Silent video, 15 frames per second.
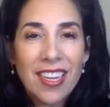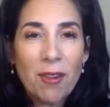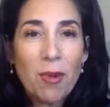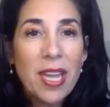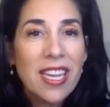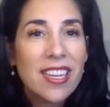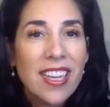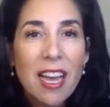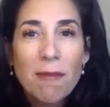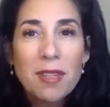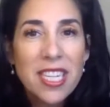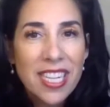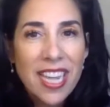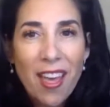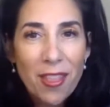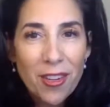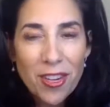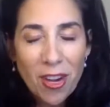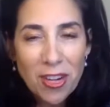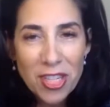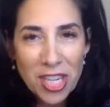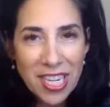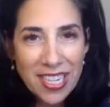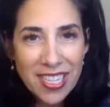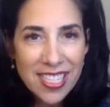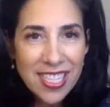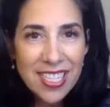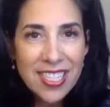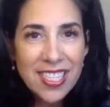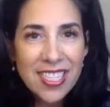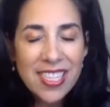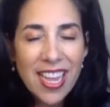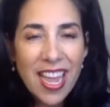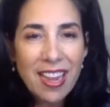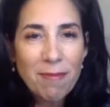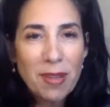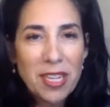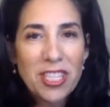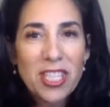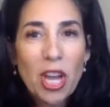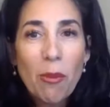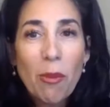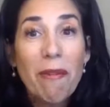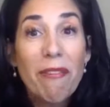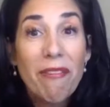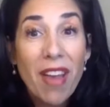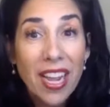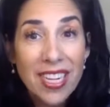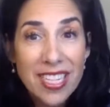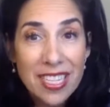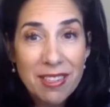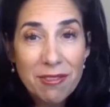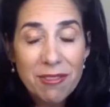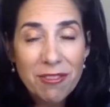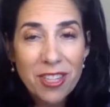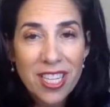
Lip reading: we can come together in our geniuses and be so effective